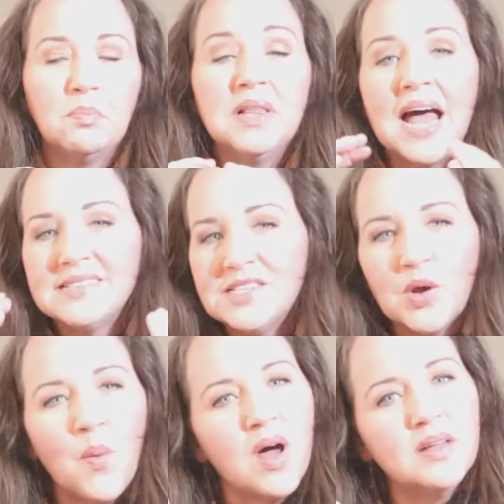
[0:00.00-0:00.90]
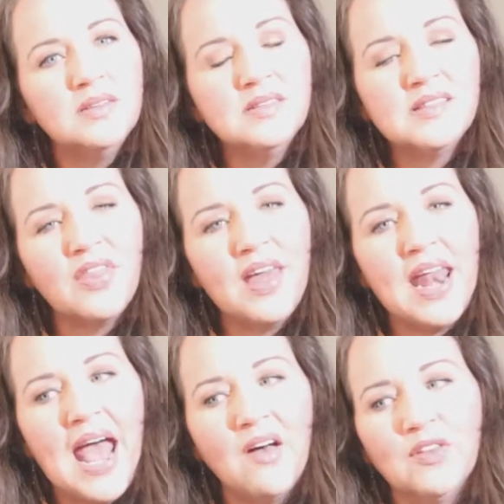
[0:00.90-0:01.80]
plastic ones that
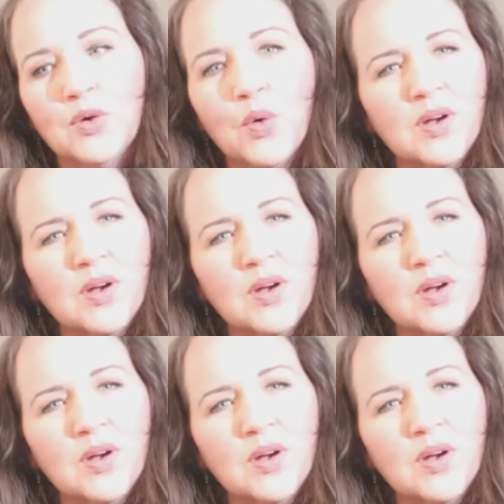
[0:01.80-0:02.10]
have little